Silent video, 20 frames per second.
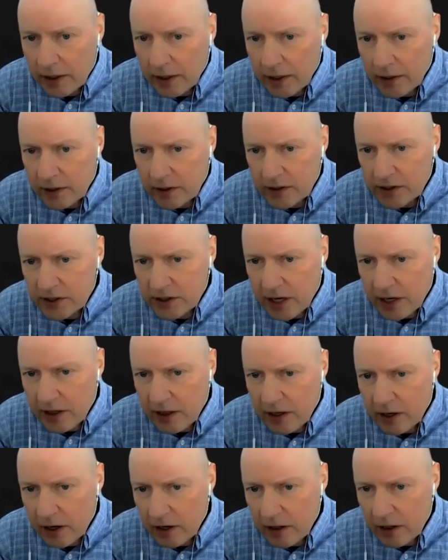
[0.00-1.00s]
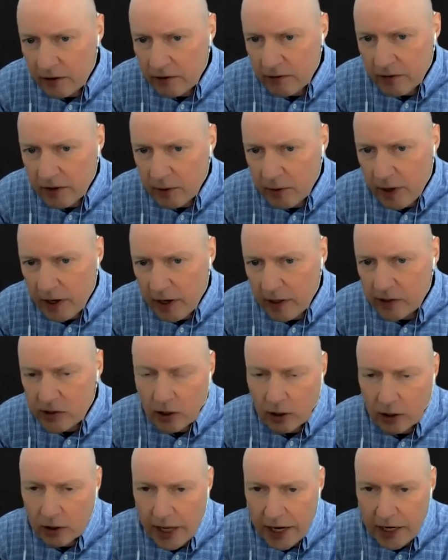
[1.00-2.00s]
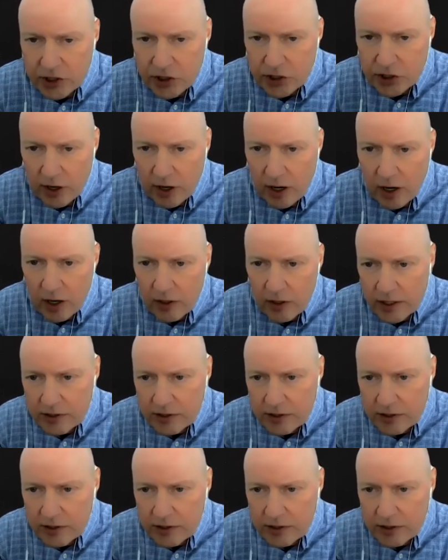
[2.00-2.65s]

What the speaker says: state of the art Infiniband is called HDR.